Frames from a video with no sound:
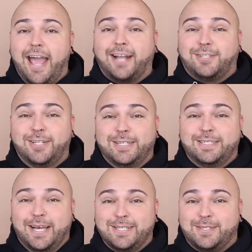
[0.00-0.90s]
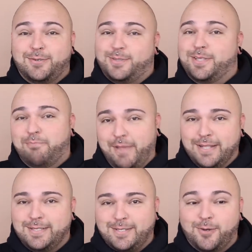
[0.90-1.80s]
actually does use some
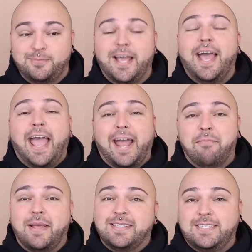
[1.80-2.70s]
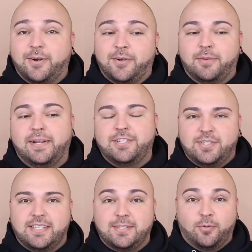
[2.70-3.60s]
men's soaps and men's deodorant because she
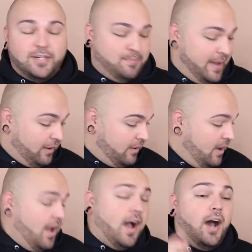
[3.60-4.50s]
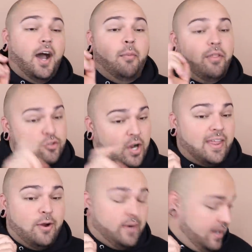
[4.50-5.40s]
says it works better. Um, try
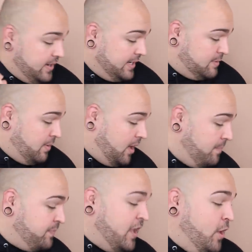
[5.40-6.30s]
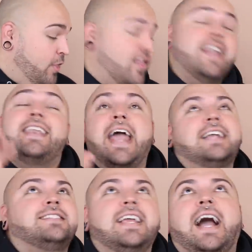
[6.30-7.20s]
that one out, it is bomb. The
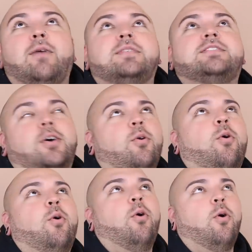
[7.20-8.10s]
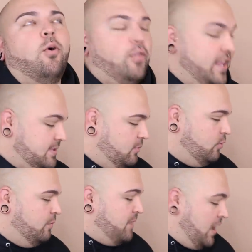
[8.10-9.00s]
next thing I was so, oh, this,
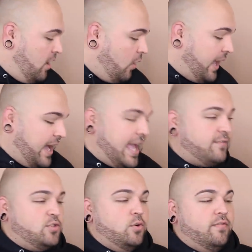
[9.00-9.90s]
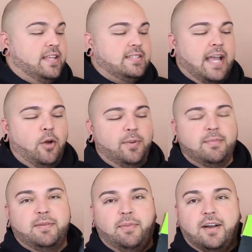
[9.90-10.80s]
oh, okay. Okay, I have two of these. I opened
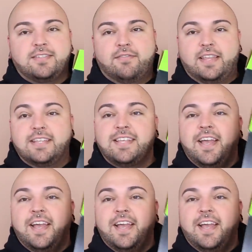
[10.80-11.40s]
up the box of this.